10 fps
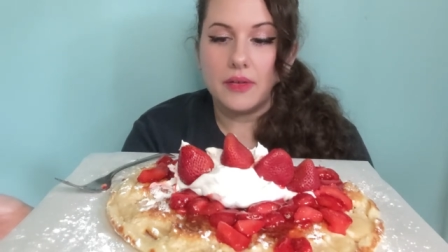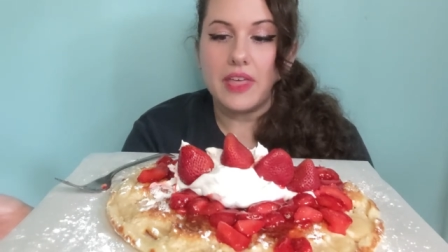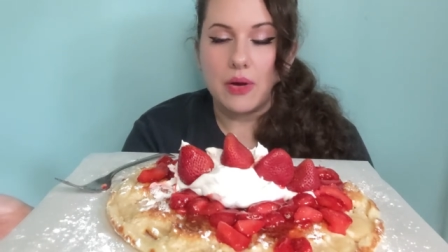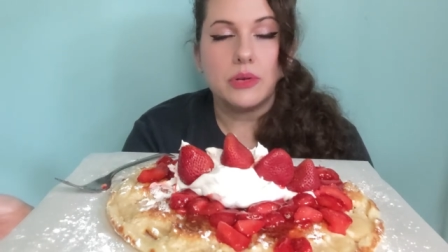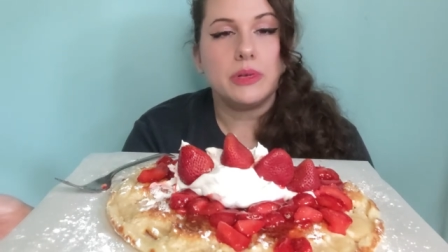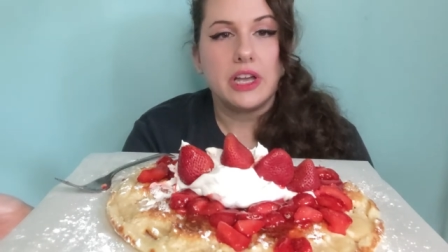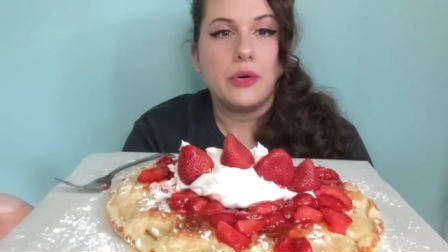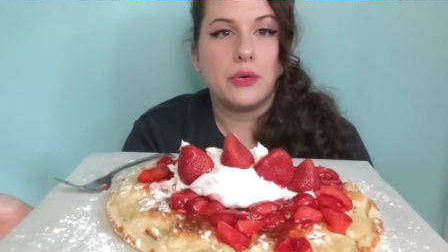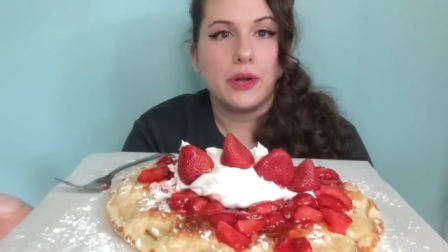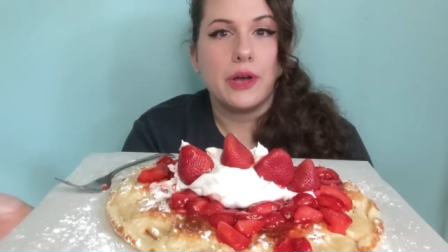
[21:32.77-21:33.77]
That would be
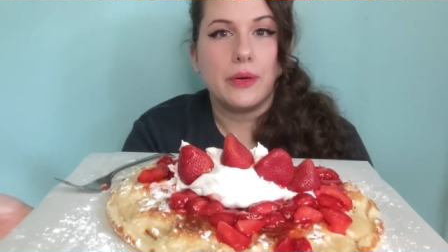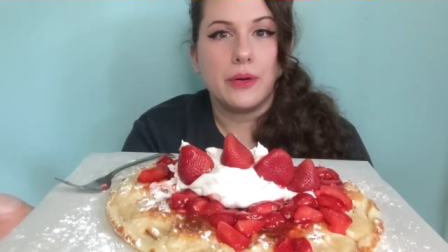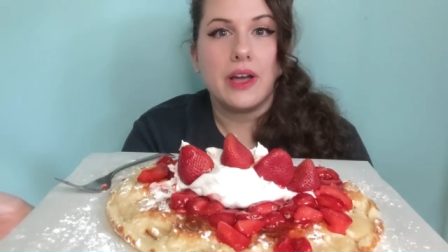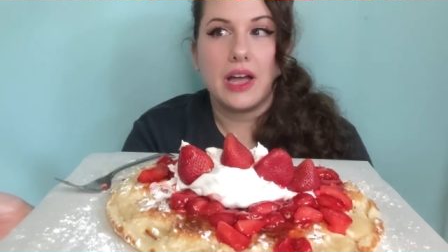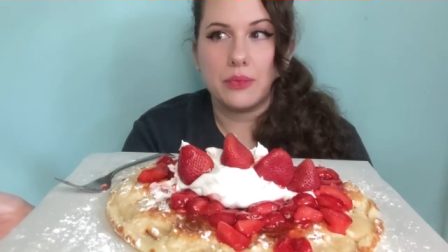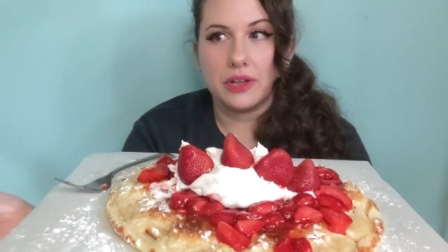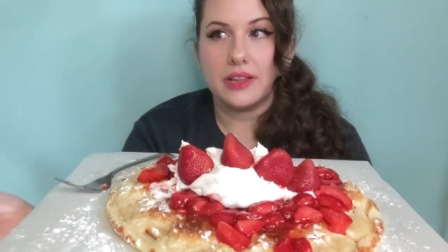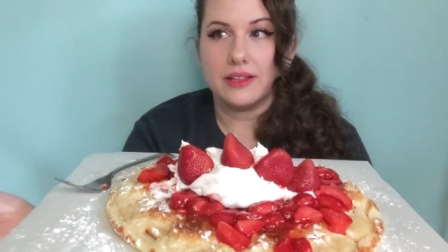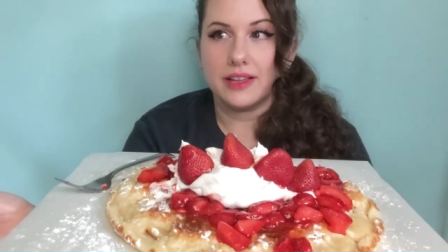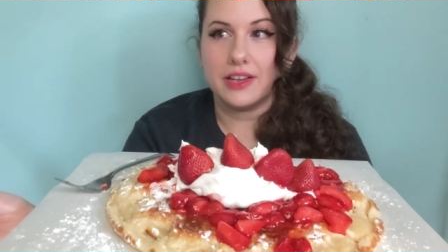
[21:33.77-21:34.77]
Ocracoke. I
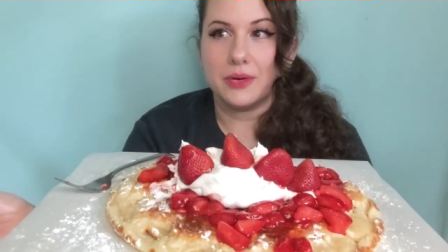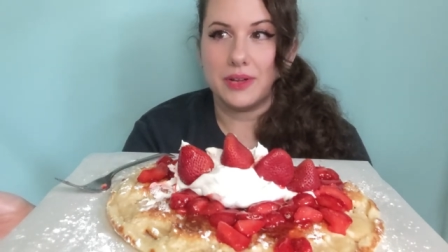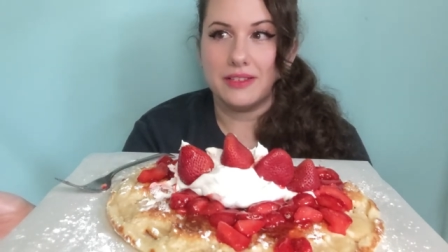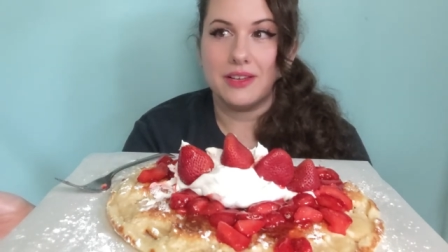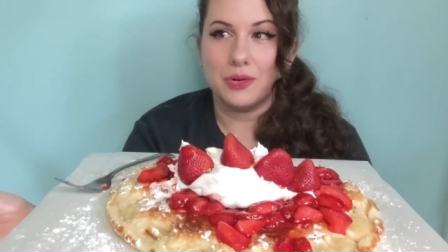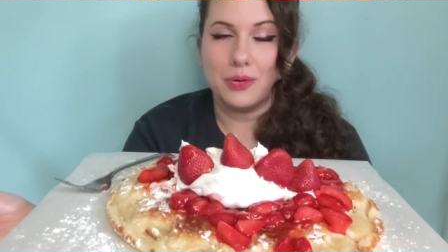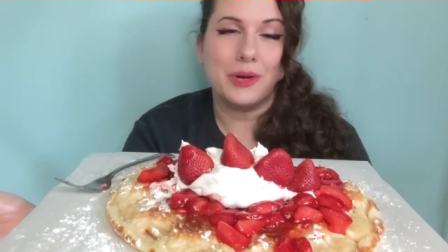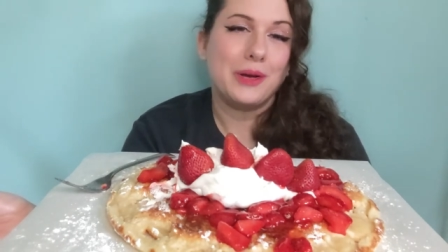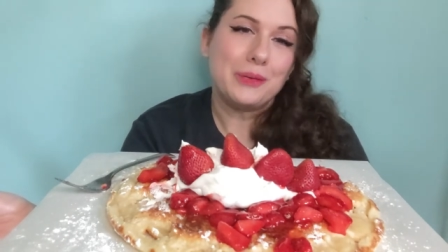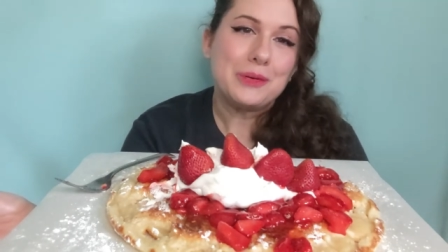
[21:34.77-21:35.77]
really like going to
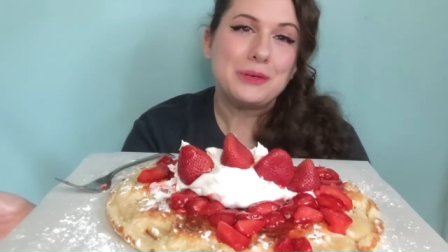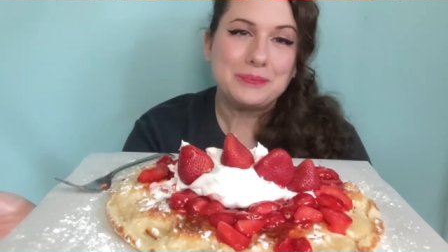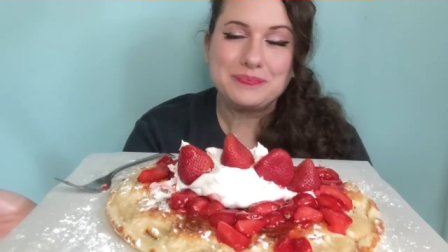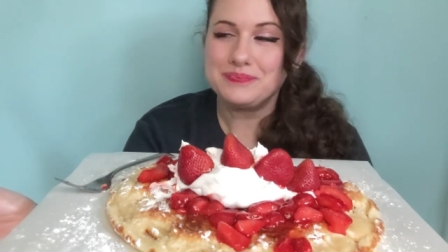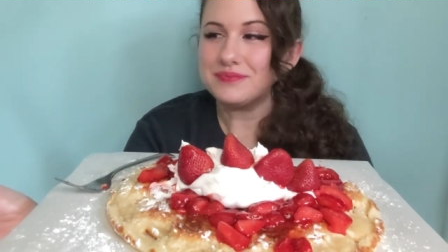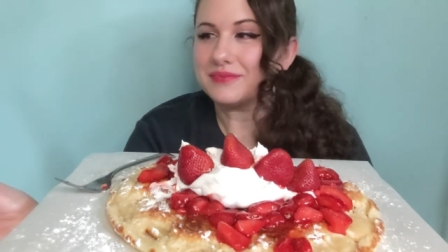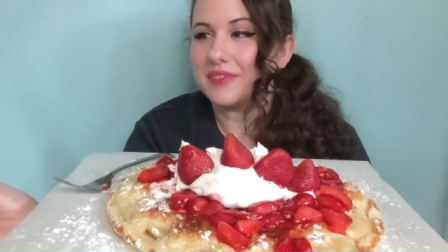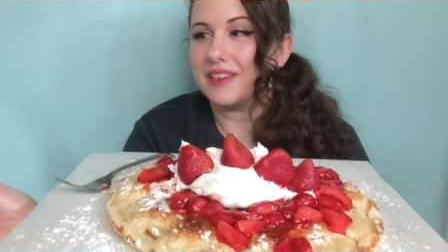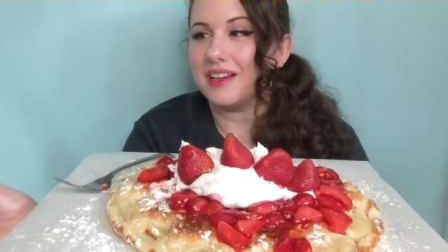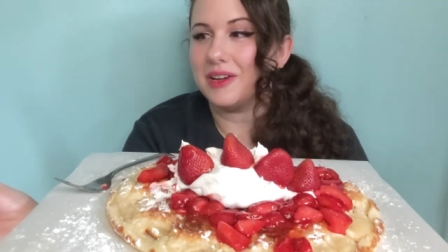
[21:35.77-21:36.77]
Ocracoke.
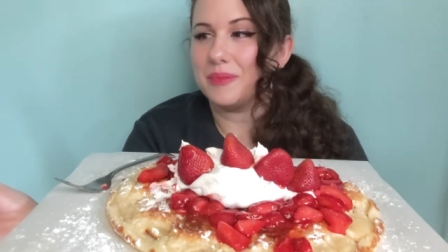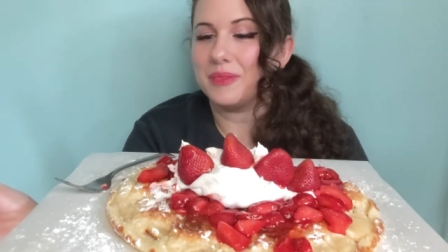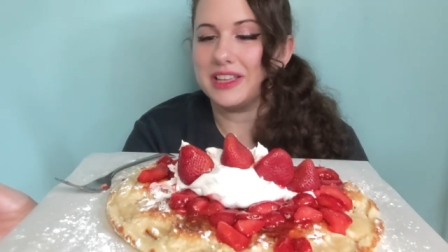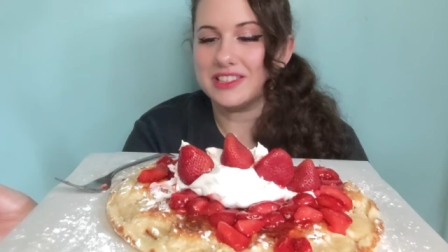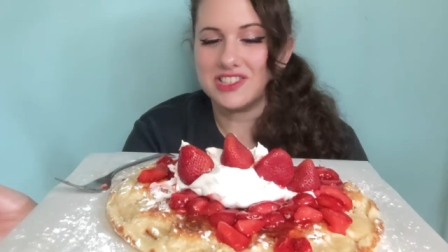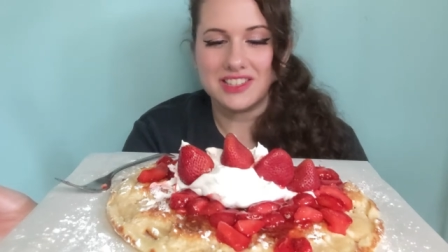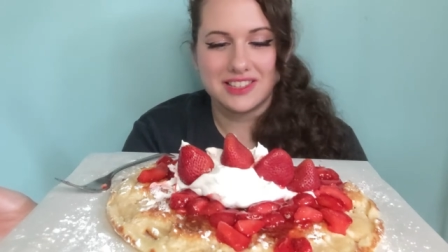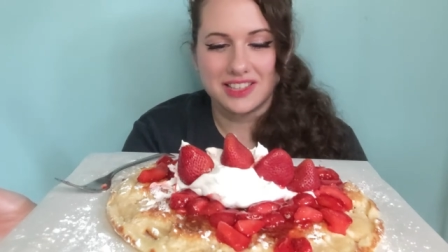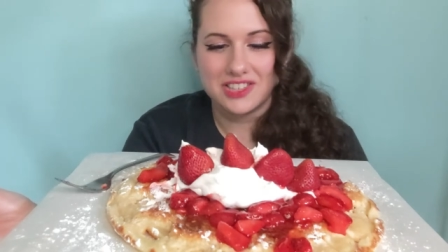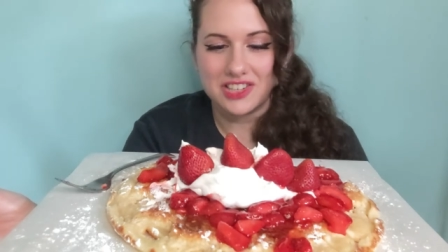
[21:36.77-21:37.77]
Um, it's
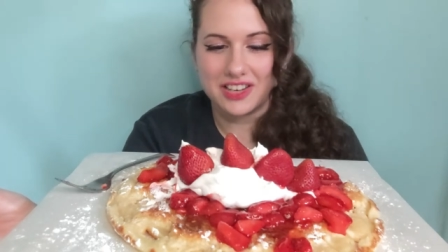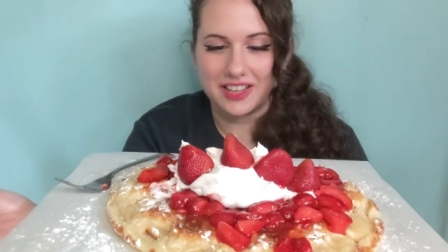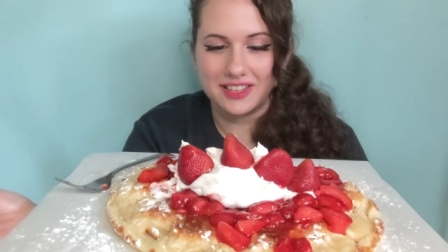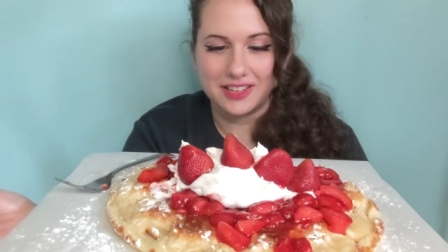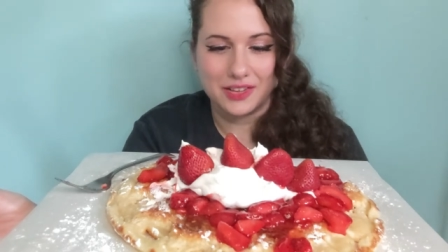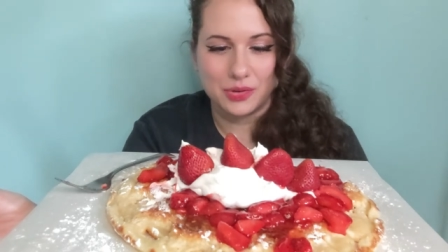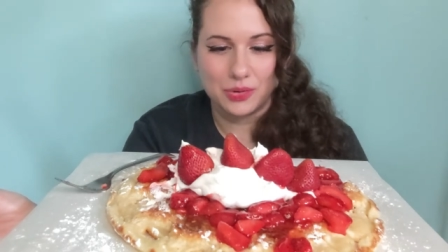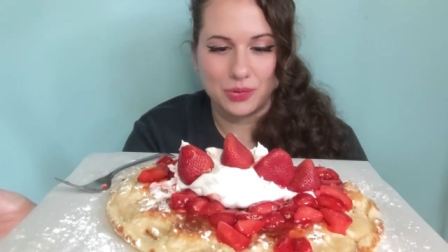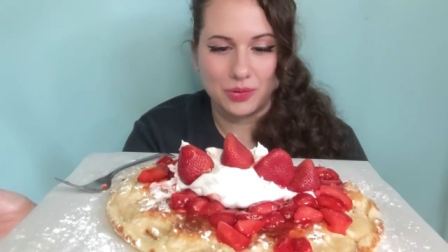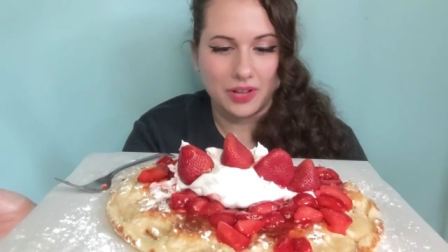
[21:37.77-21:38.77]
just such a nice
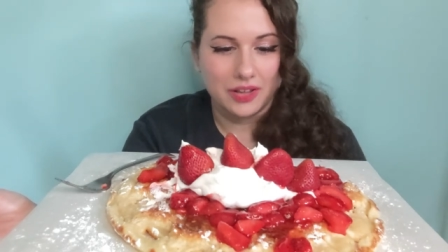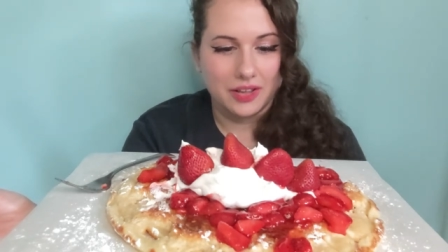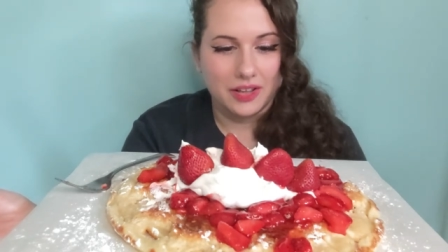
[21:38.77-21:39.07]
little